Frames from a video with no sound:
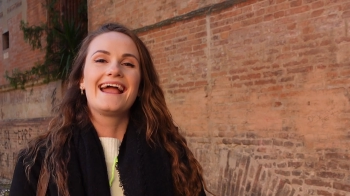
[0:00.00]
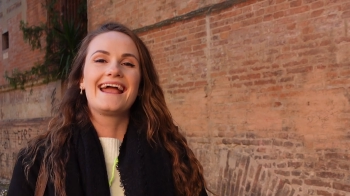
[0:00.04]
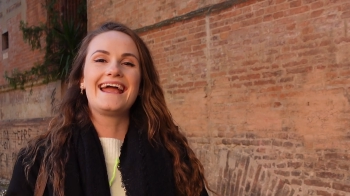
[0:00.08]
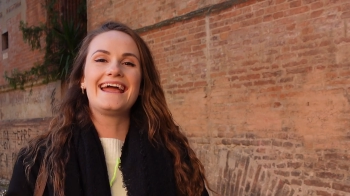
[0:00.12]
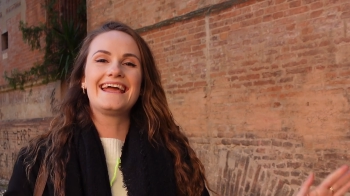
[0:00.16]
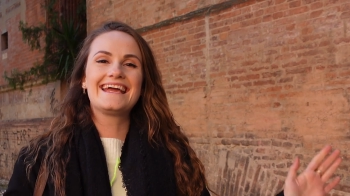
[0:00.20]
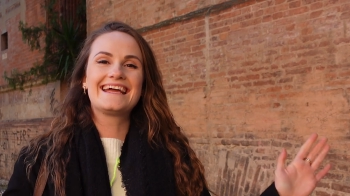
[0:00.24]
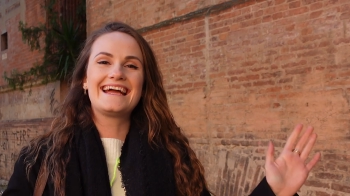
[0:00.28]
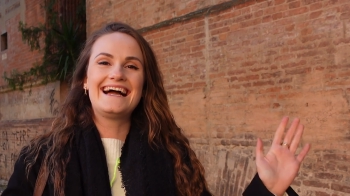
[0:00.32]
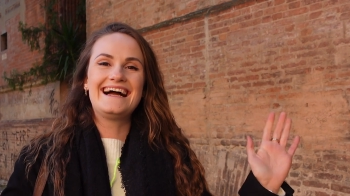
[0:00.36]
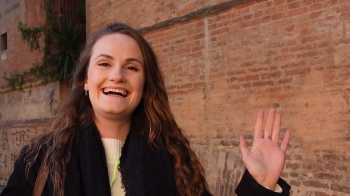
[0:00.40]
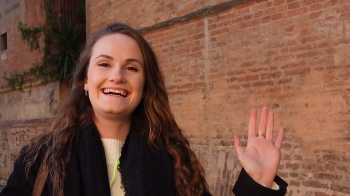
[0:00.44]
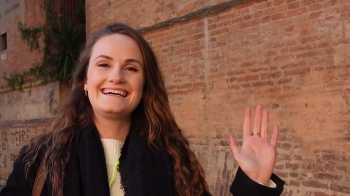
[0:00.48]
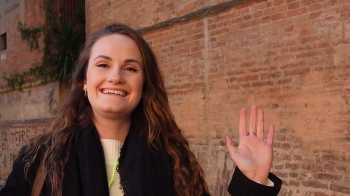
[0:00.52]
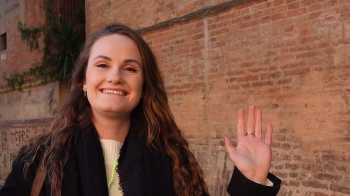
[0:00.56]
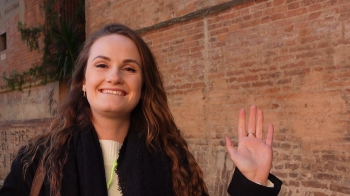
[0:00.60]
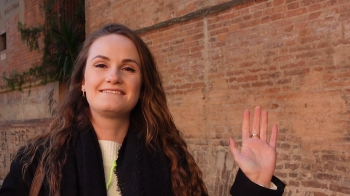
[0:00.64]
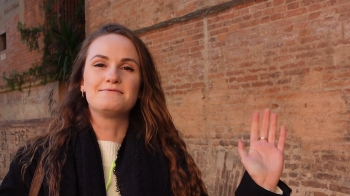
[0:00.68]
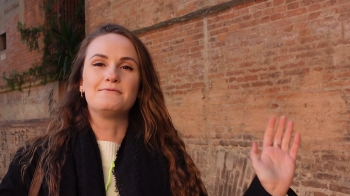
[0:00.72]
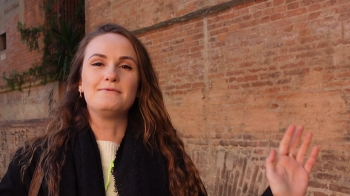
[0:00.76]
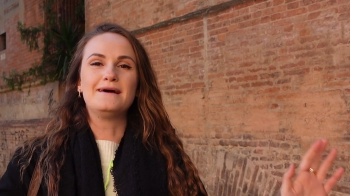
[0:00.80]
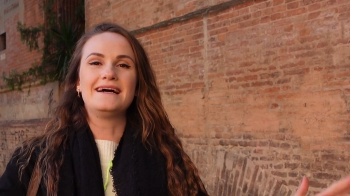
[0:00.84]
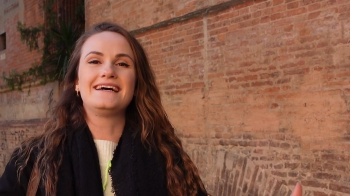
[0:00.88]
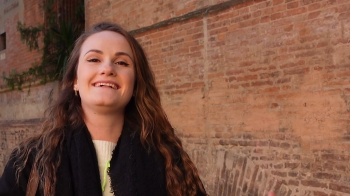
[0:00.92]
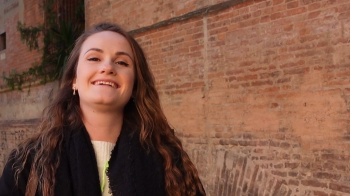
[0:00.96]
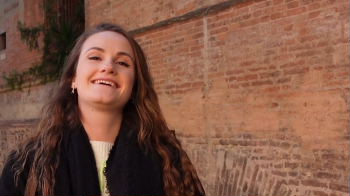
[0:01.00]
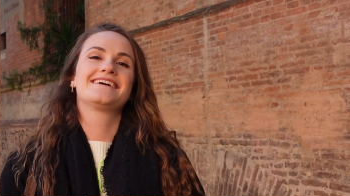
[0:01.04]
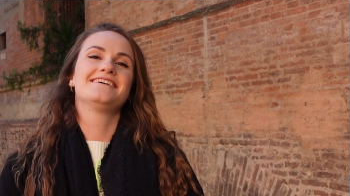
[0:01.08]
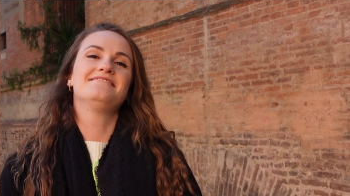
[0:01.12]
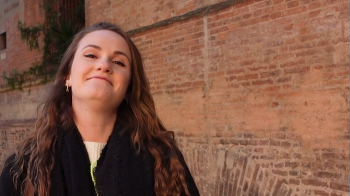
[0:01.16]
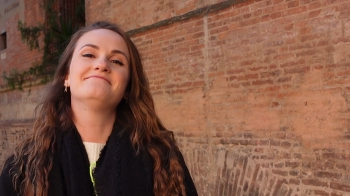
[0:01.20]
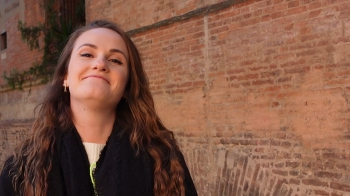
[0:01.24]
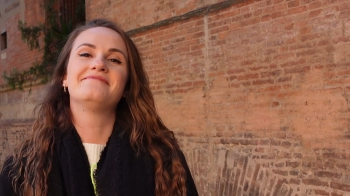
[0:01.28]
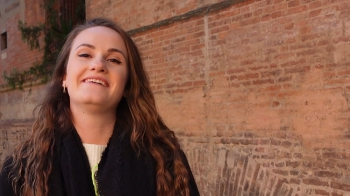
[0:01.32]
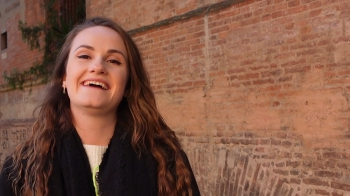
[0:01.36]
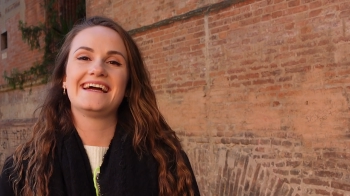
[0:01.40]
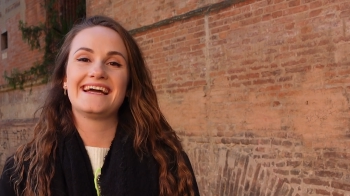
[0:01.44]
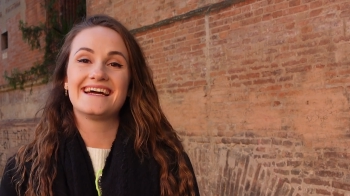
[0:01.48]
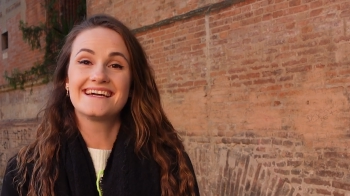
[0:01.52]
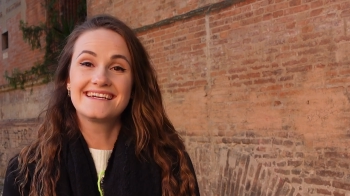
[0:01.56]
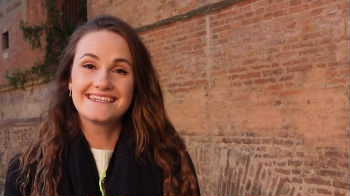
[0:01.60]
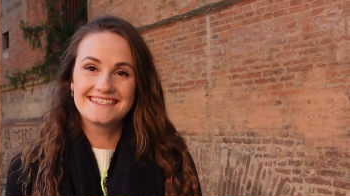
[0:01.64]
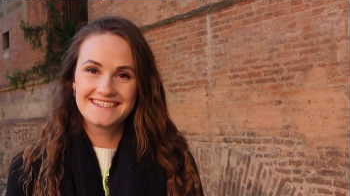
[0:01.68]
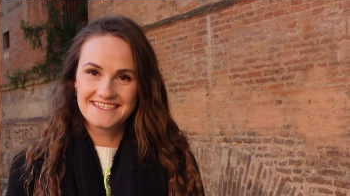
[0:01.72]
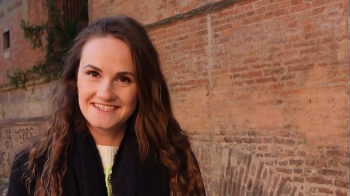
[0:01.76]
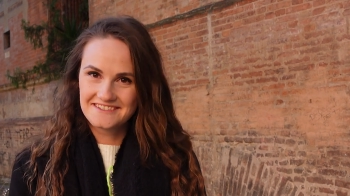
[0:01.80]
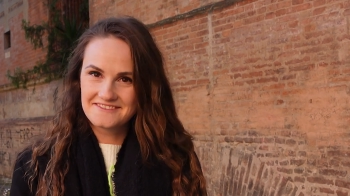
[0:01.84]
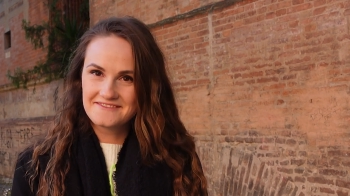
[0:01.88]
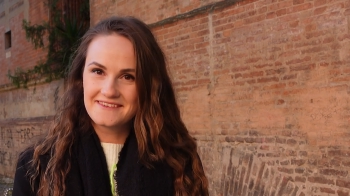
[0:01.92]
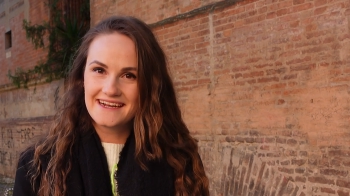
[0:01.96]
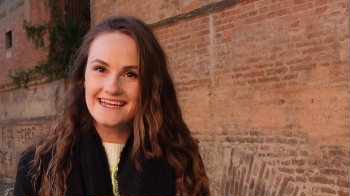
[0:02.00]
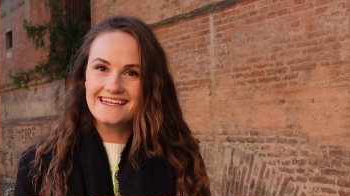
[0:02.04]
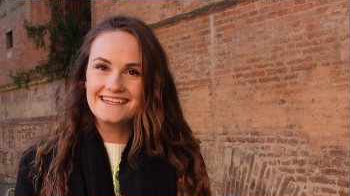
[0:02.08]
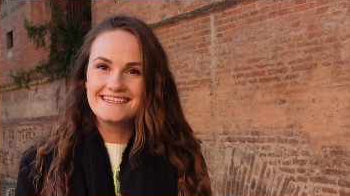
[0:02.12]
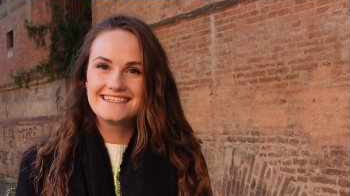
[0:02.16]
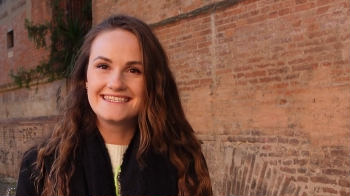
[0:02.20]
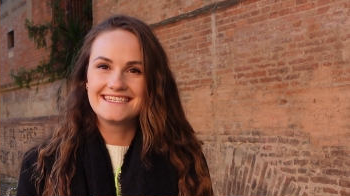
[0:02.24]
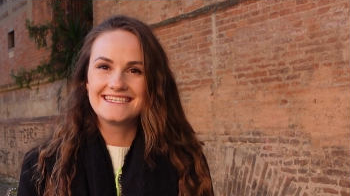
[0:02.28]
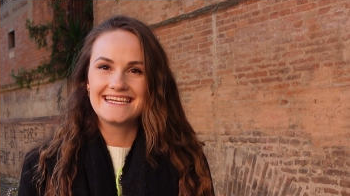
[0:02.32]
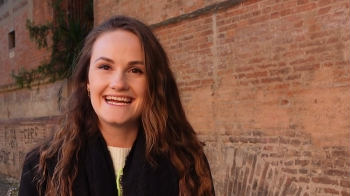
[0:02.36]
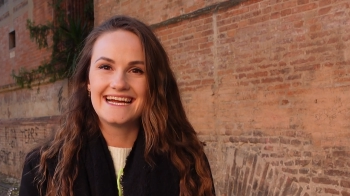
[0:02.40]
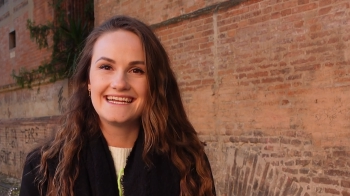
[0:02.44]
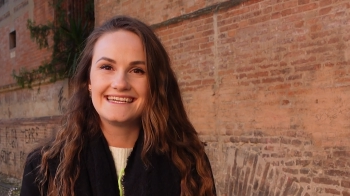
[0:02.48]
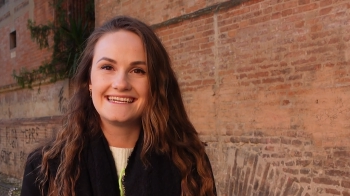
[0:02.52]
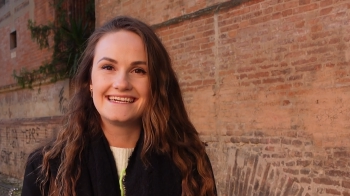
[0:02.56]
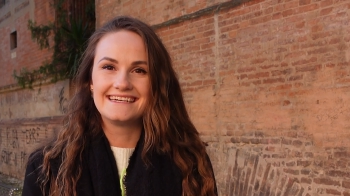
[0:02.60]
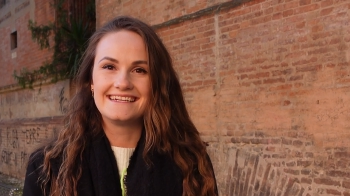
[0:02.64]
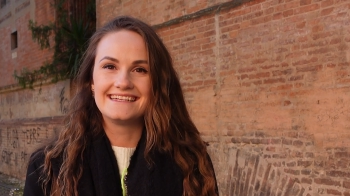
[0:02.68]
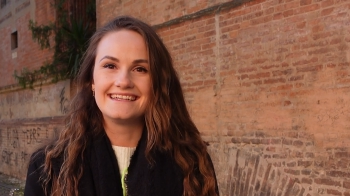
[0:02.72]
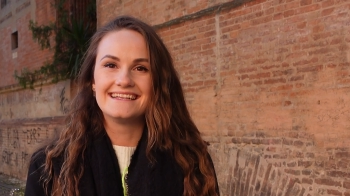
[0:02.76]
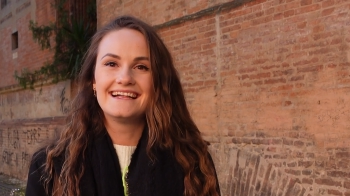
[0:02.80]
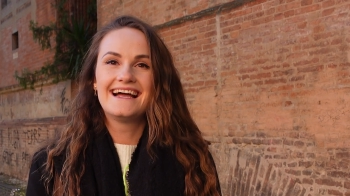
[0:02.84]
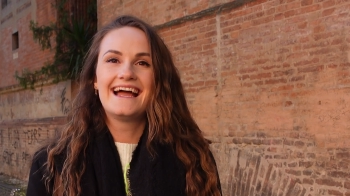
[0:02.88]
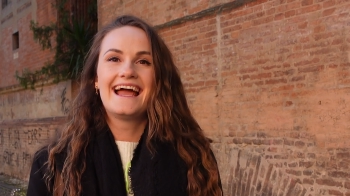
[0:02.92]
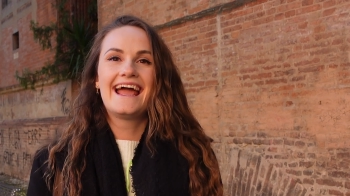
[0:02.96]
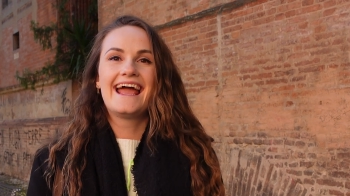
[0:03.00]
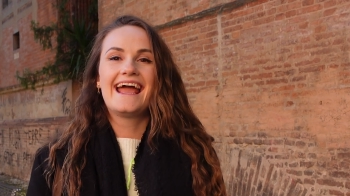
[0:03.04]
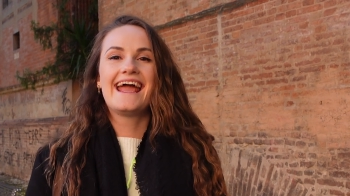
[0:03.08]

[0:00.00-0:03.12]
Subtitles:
Hey guys, welcome back to my channel.